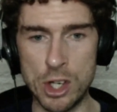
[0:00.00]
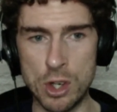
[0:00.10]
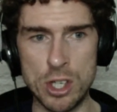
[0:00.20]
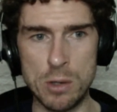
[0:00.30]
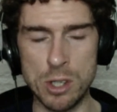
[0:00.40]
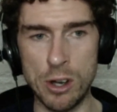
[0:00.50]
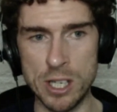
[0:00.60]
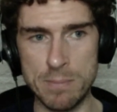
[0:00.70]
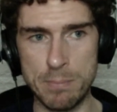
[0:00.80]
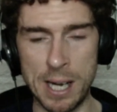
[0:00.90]
Should you use
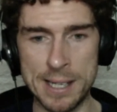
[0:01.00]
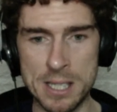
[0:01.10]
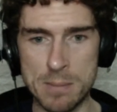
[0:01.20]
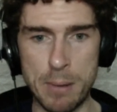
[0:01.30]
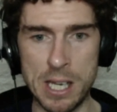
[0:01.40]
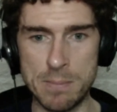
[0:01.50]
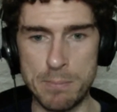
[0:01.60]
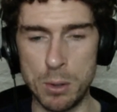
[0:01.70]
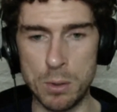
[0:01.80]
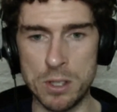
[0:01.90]
ice baths, space
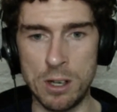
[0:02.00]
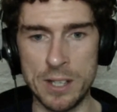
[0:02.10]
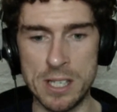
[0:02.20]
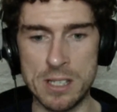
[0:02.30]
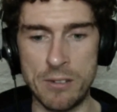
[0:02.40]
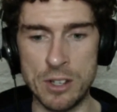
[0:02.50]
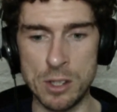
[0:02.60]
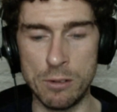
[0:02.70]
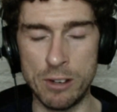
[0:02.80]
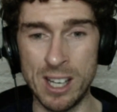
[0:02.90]
boots, all this different
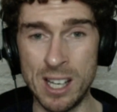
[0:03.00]
stuff?